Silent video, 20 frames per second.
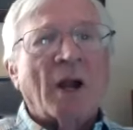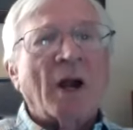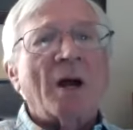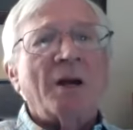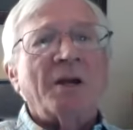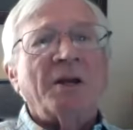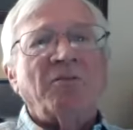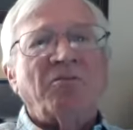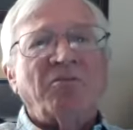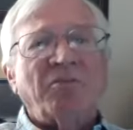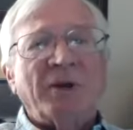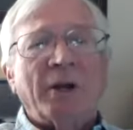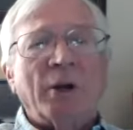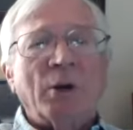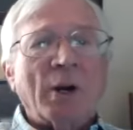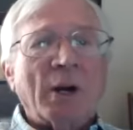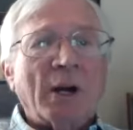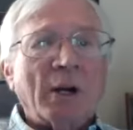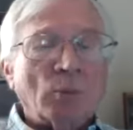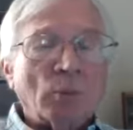how you
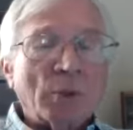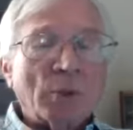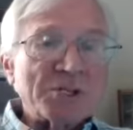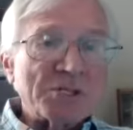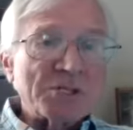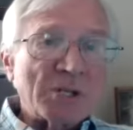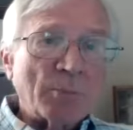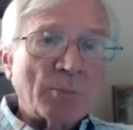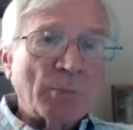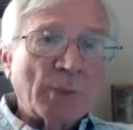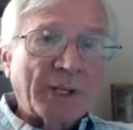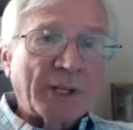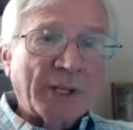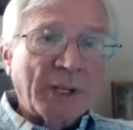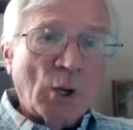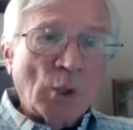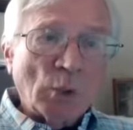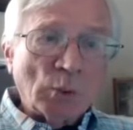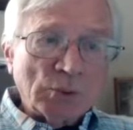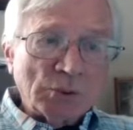figure out what somebody
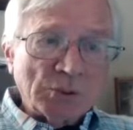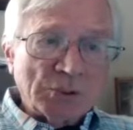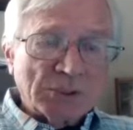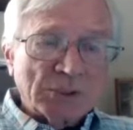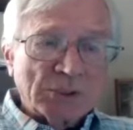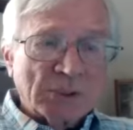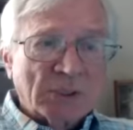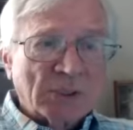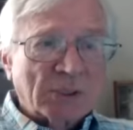owns.